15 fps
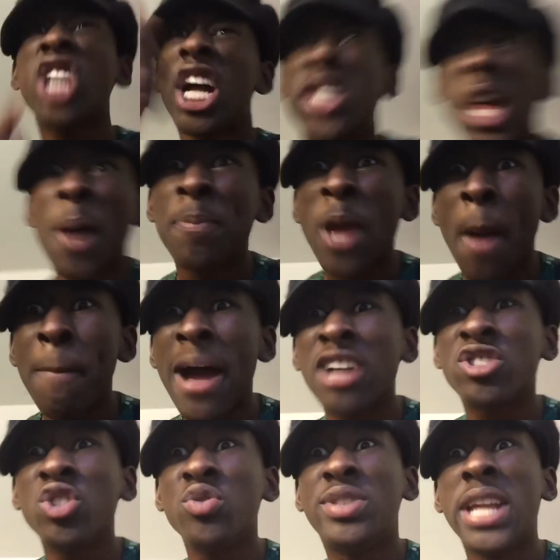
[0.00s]
shut up your
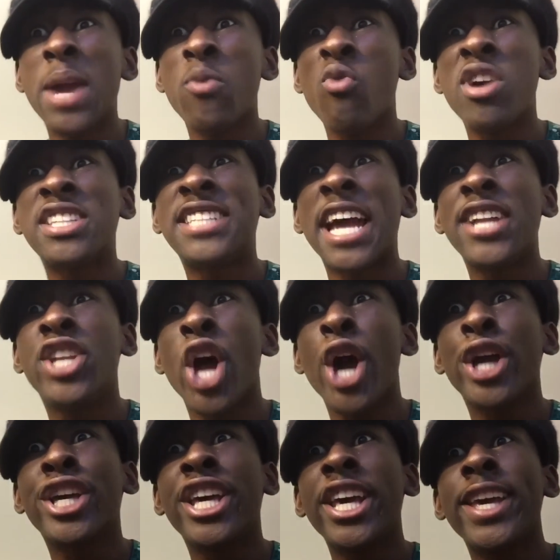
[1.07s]
mouth, you dim-witted
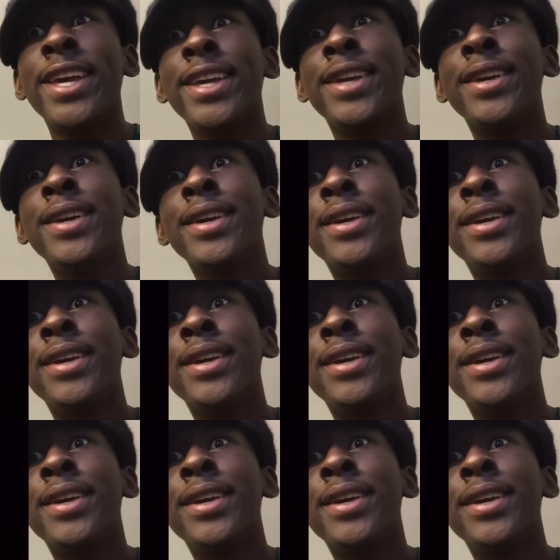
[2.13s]
donkey.